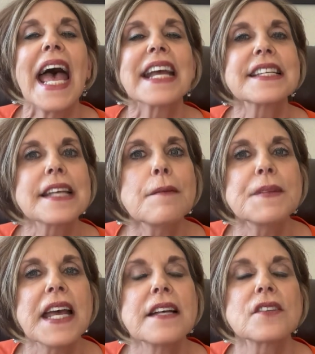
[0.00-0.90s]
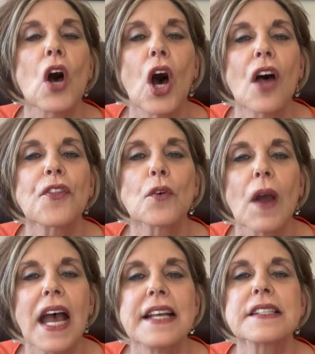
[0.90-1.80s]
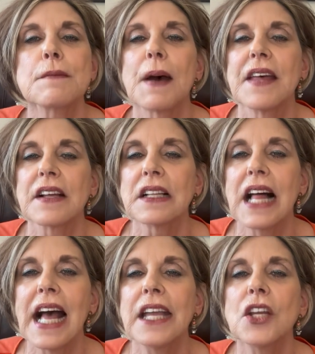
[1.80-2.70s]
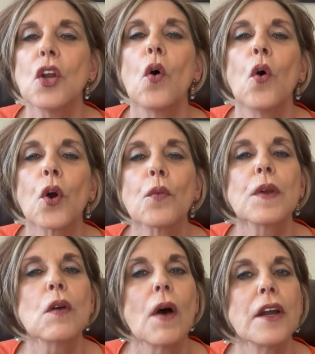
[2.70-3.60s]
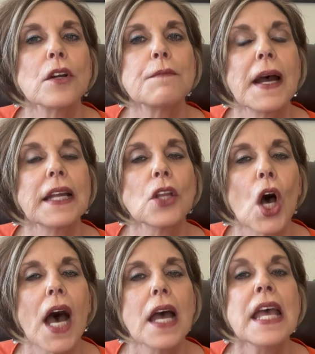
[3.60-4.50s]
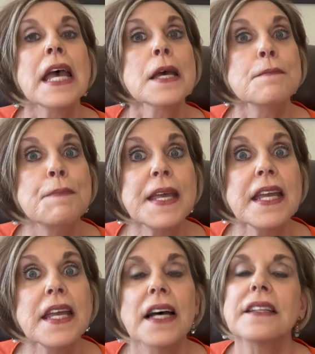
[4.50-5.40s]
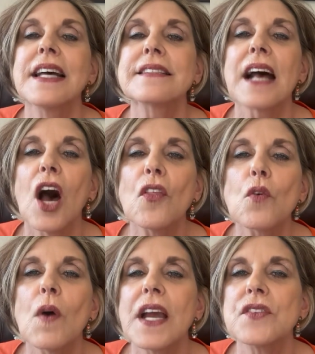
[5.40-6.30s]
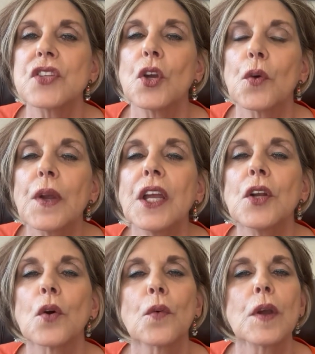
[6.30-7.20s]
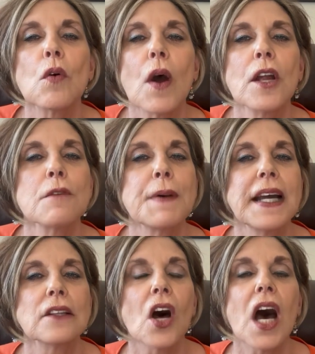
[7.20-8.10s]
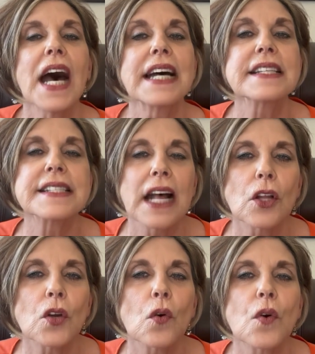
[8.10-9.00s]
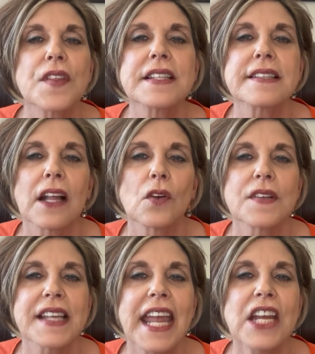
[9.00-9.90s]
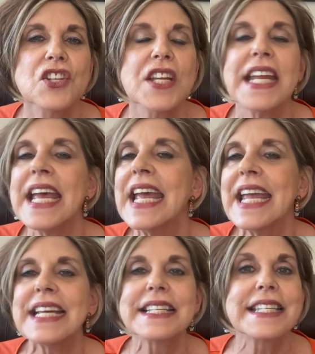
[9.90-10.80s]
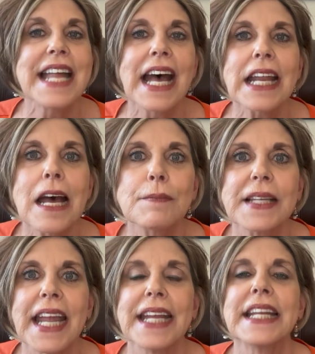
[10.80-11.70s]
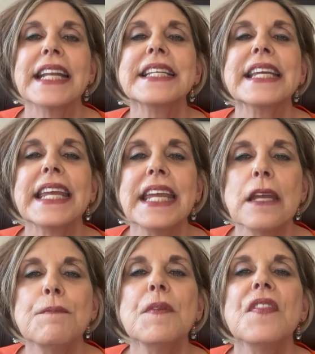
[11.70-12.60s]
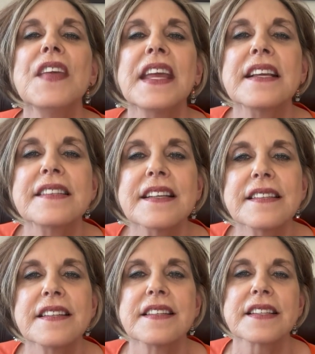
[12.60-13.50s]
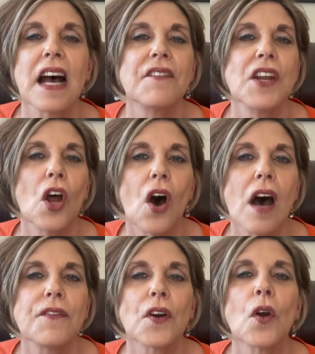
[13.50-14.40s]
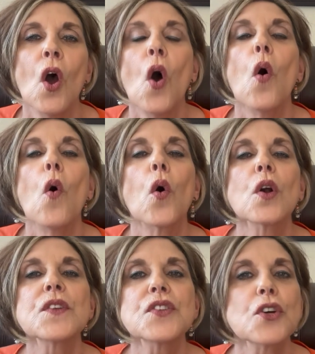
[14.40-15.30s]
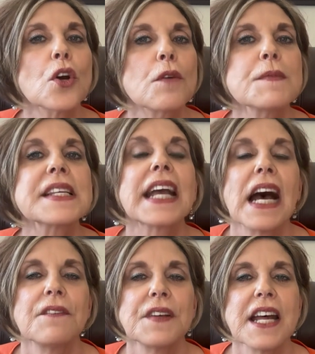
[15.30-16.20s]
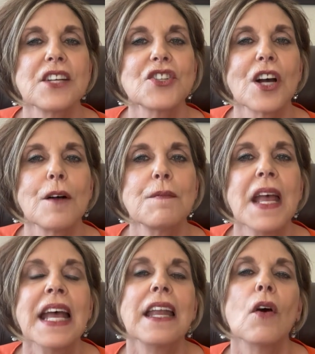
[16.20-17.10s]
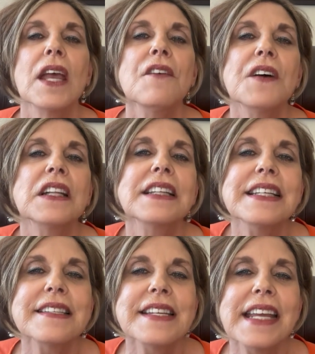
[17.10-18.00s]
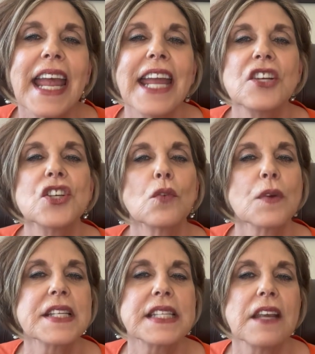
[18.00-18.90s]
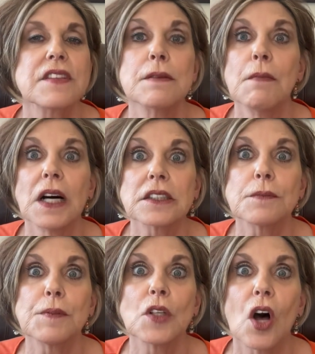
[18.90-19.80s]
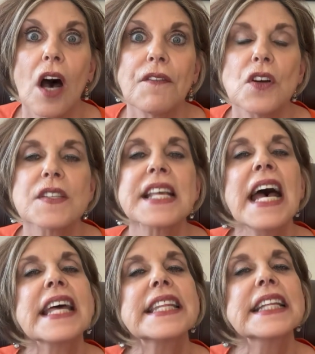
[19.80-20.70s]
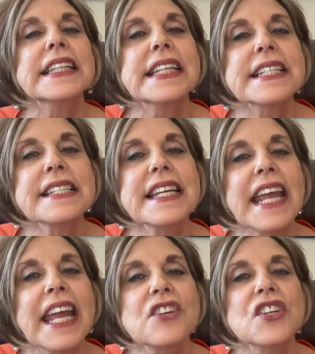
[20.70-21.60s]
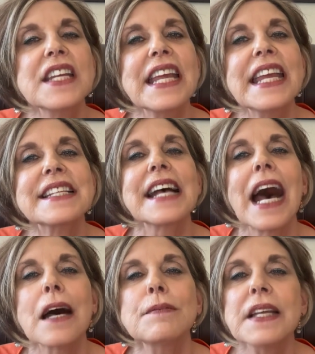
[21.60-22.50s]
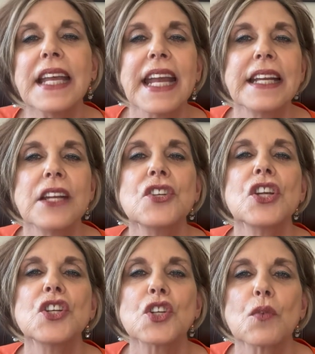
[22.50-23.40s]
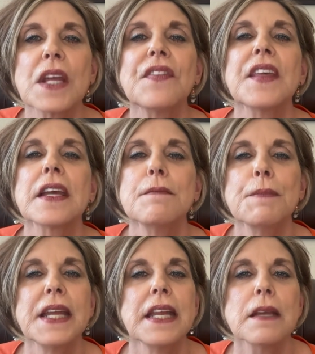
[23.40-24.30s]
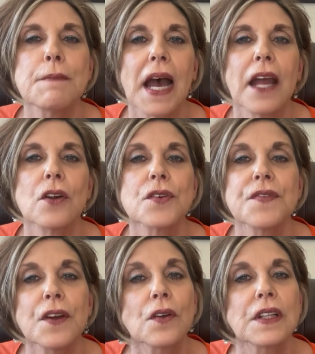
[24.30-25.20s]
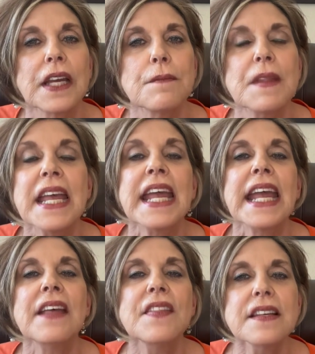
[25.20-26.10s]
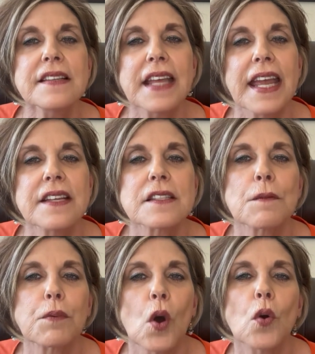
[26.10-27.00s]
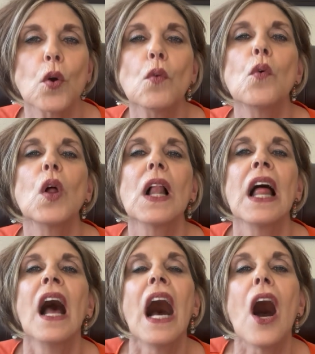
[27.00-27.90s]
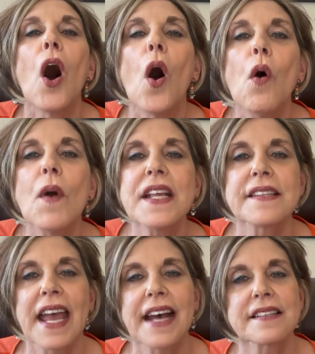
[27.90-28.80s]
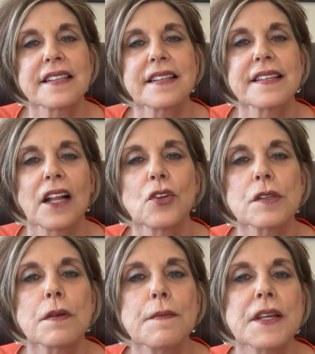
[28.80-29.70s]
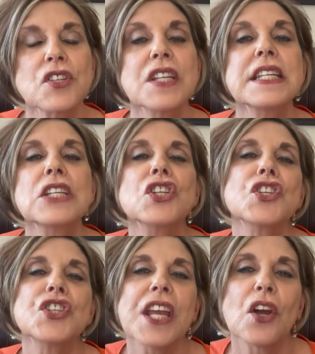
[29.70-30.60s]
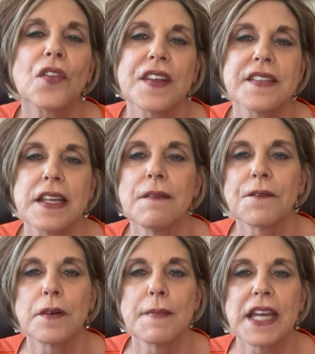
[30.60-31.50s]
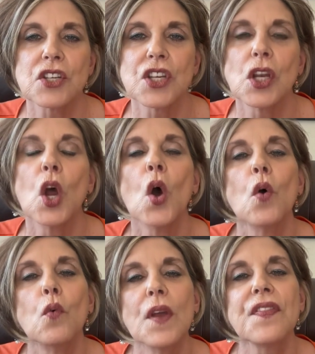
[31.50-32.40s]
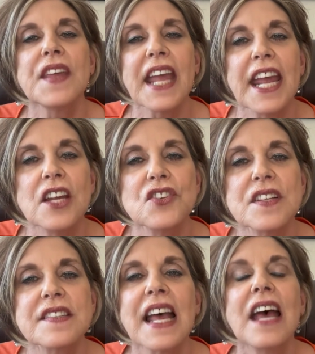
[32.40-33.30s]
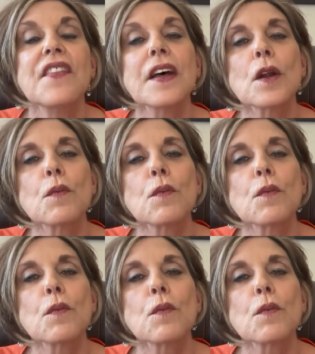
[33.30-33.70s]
except as authorized by the client or required by law. B, unless otherwise agreed or required by law, a seller or the seller's agent is not obligated to keep the existence of an offer or its terms confidential. Now, if a listing agent receives multiple offers, the listing agent is obligated to treat the competing buyers fairly. In this case, the broker will always ask the seller's permission to share this information with the agents that are